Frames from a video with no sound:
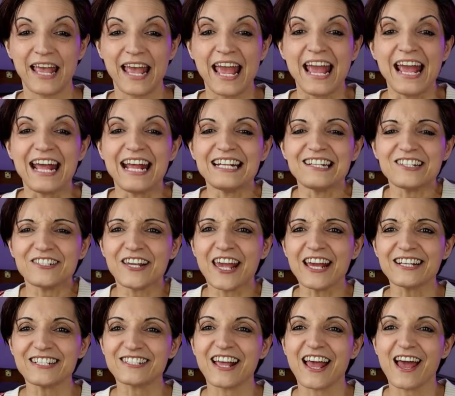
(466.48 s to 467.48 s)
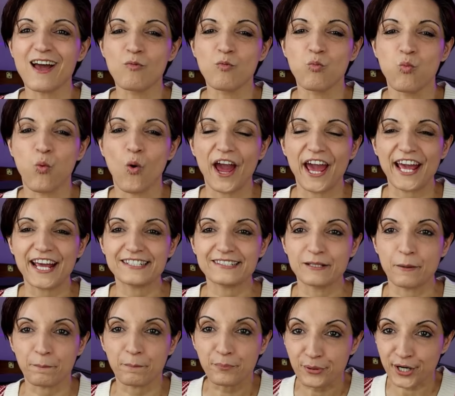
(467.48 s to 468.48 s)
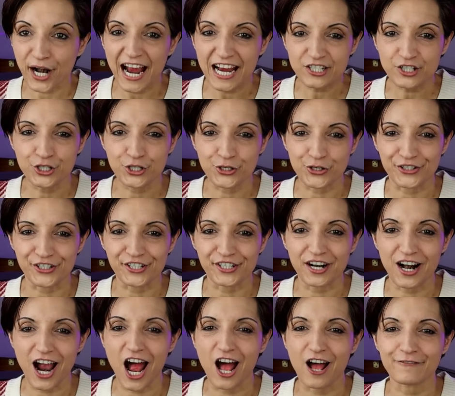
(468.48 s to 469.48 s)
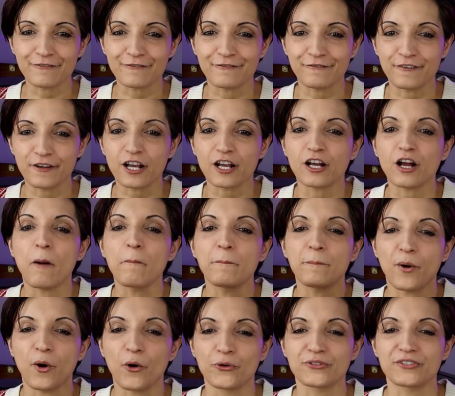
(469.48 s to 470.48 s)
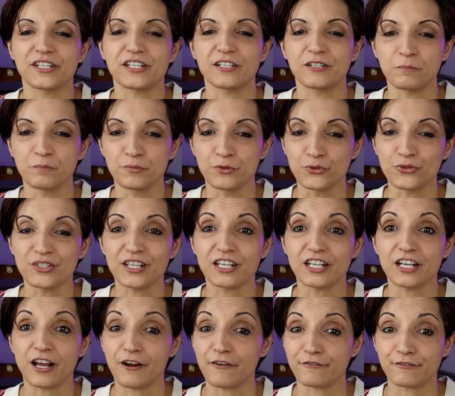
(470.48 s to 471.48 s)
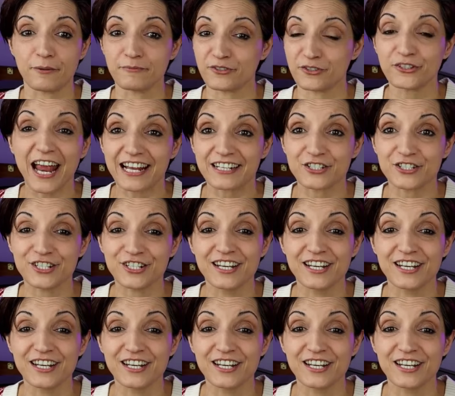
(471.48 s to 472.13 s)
It takes away the pressure of composing music from scratch.